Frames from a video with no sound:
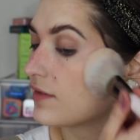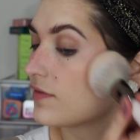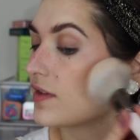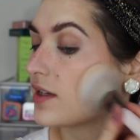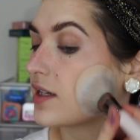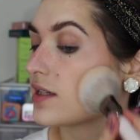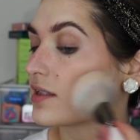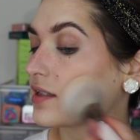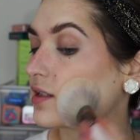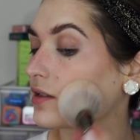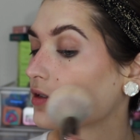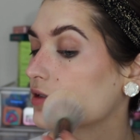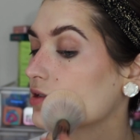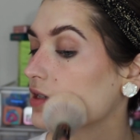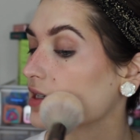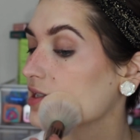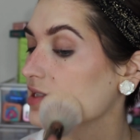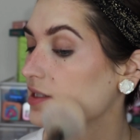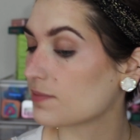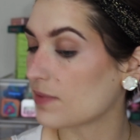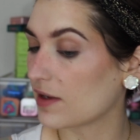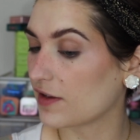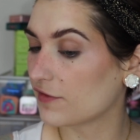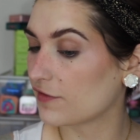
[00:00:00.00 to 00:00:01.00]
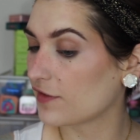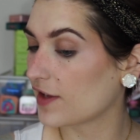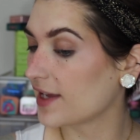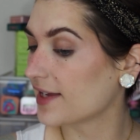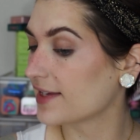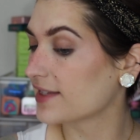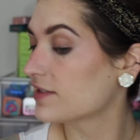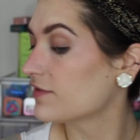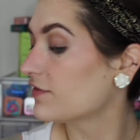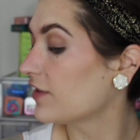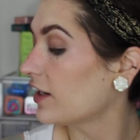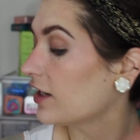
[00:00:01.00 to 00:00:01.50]
of this across my
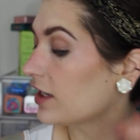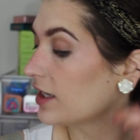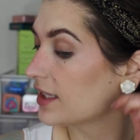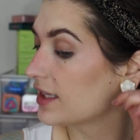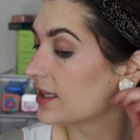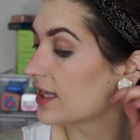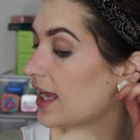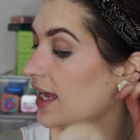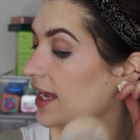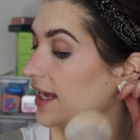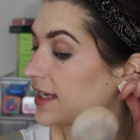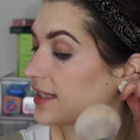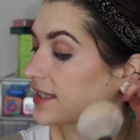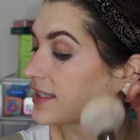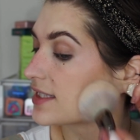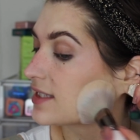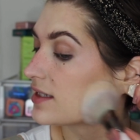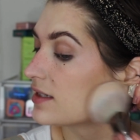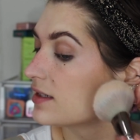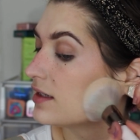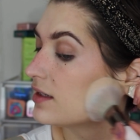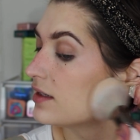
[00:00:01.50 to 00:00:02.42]
face, very light.